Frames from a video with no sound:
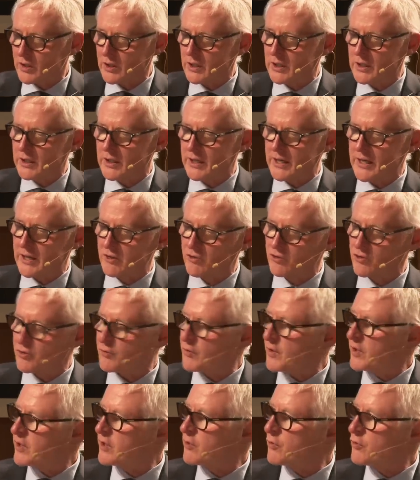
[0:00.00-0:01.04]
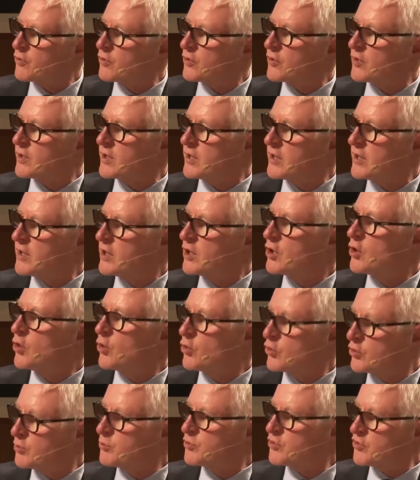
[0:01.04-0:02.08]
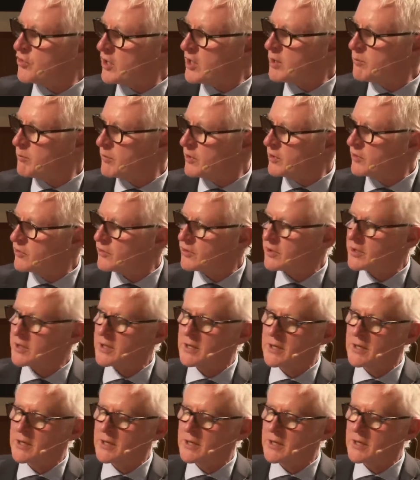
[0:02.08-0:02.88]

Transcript: extra funding through the autumn statement.